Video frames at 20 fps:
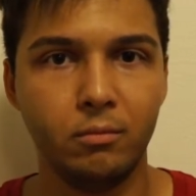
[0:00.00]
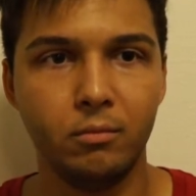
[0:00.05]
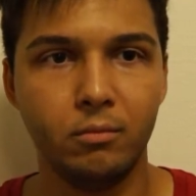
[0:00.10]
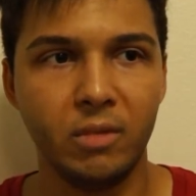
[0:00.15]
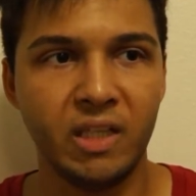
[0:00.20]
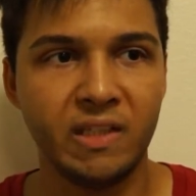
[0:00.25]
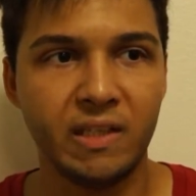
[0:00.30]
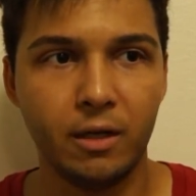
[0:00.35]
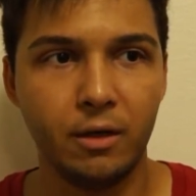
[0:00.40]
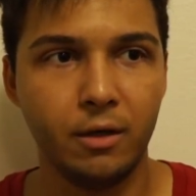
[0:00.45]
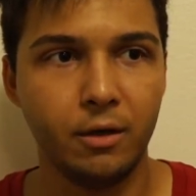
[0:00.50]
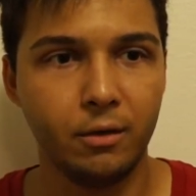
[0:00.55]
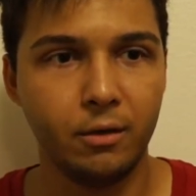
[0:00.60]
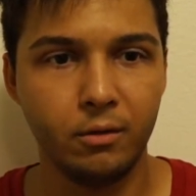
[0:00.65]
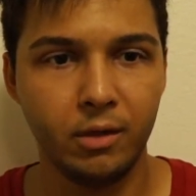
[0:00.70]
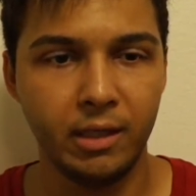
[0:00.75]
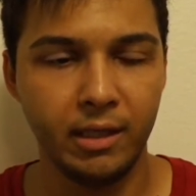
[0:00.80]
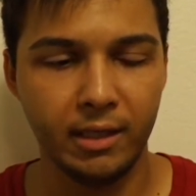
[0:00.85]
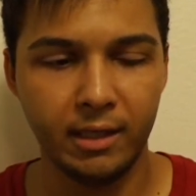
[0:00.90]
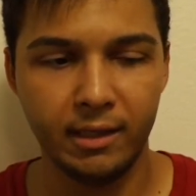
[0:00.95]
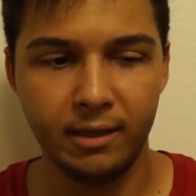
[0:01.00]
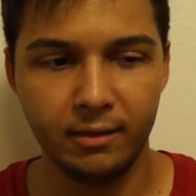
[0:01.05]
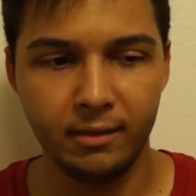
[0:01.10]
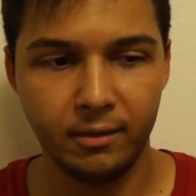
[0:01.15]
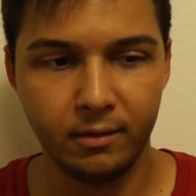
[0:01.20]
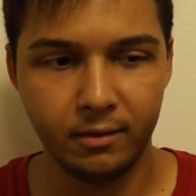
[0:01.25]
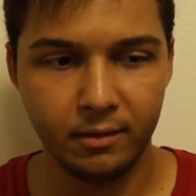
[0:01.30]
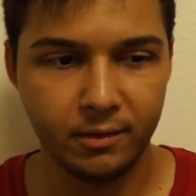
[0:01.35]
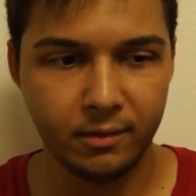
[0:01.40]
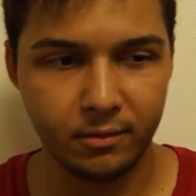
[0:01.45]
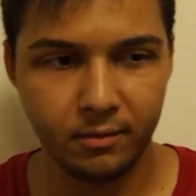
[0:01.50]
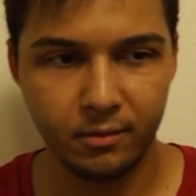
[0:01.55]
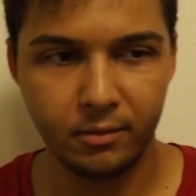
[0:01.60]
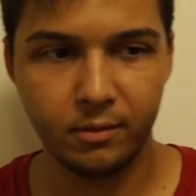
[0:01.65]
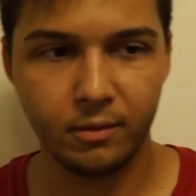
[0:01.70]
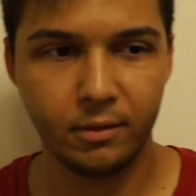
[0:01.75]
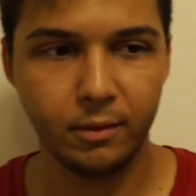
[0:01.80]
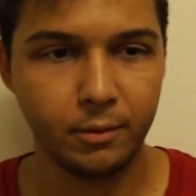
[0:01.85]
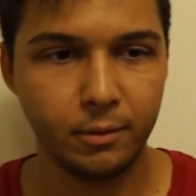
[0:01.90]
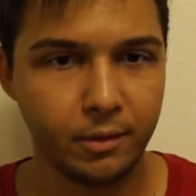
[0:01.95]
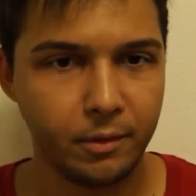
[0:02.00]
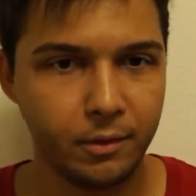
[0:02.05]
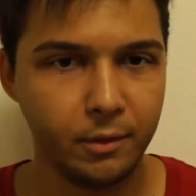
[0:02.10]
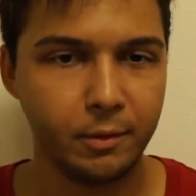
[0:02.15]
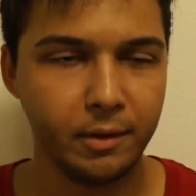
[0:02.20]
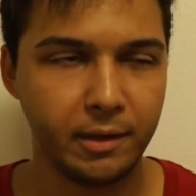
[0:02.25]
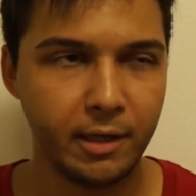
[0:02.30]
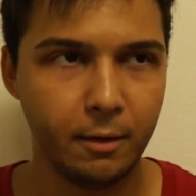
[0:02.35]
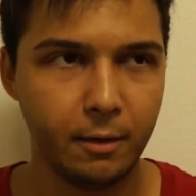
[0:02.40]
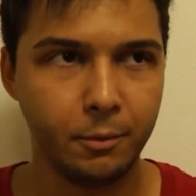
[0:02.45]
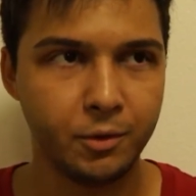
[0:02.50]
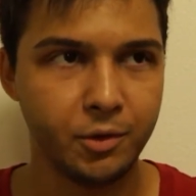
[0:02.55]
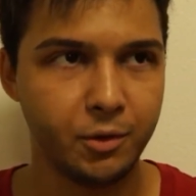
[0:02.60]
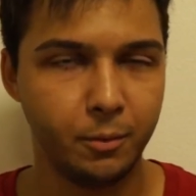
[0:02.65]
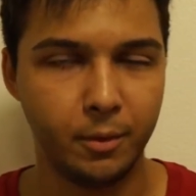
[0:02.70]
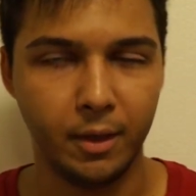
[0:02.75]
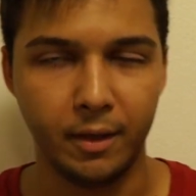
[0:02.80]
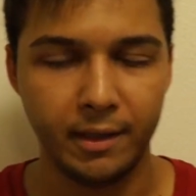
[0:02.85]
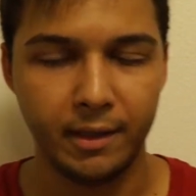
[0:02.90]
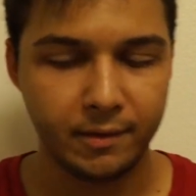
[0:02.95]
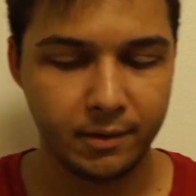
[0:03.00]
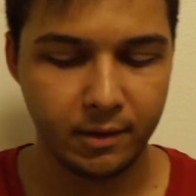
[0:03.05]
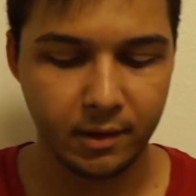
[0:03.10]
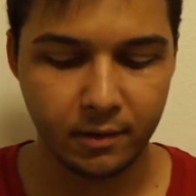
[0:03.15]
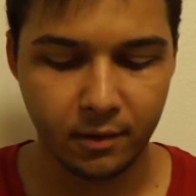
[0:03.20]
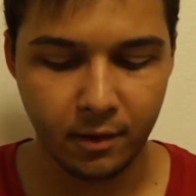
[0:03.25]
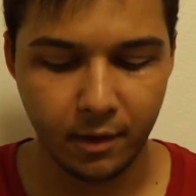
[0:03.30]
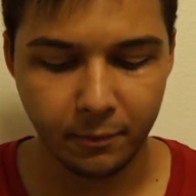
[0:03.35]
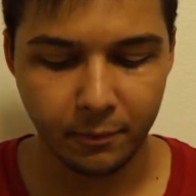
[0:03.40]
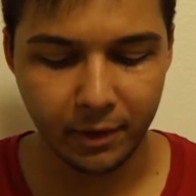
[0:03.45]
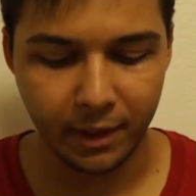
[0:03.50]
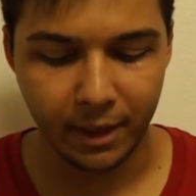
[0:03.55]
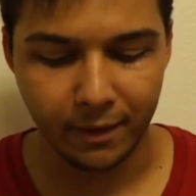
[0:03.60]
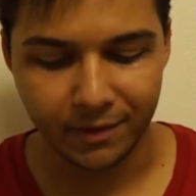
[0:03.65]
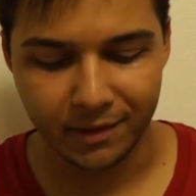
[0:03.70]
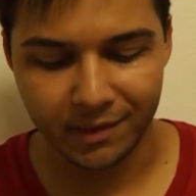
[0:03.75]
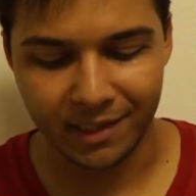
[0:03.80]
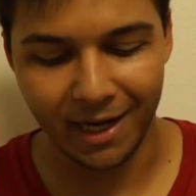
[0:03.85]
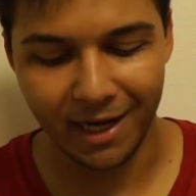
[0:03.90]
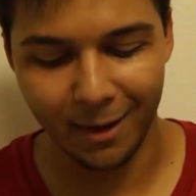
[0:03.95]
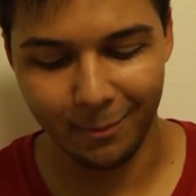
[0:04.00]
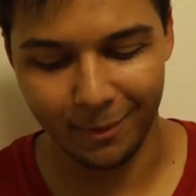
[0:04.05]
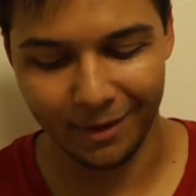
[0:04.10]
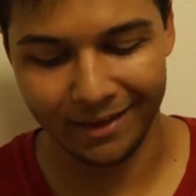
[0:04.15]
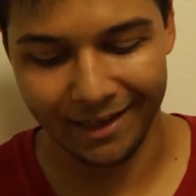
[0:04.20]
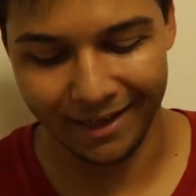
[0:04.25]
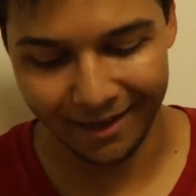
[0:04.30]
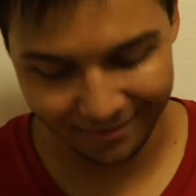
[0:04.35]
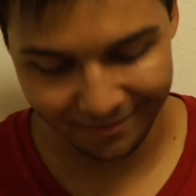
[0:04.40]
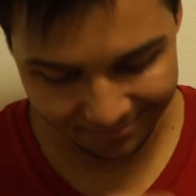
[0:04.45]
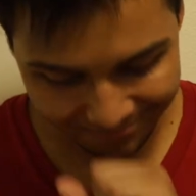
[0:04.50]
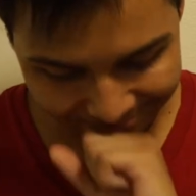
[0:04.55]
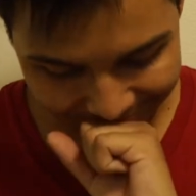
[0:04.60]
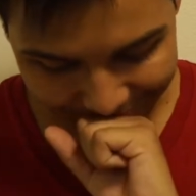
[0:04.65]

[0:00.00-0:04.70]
Nintendo, like, just do with that what you will. That's all I really have to say about that.